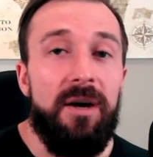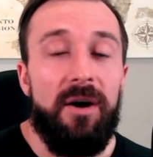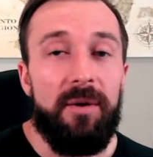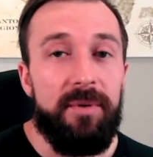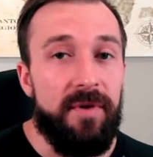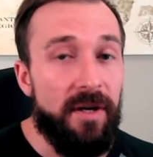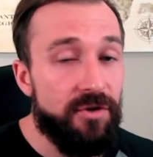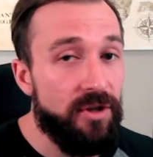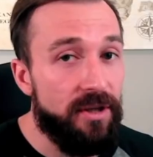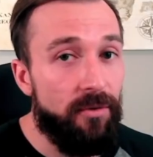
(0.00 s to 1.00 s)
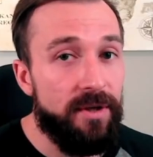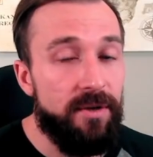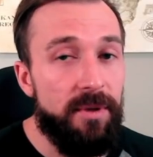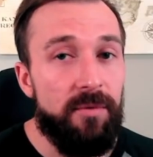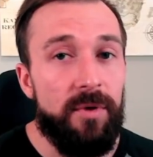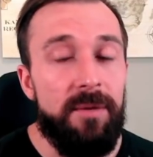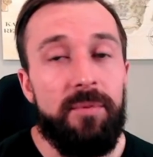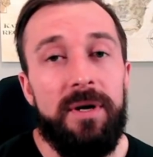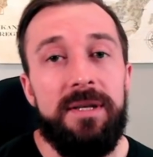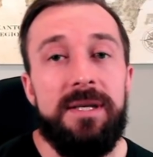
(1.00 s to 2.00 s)
are potentially going to be
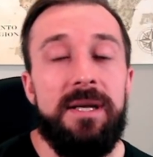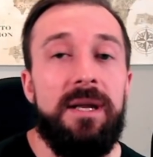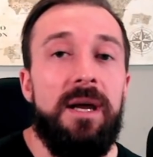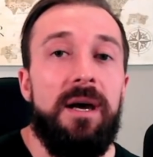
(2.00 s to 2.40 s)
reprinted,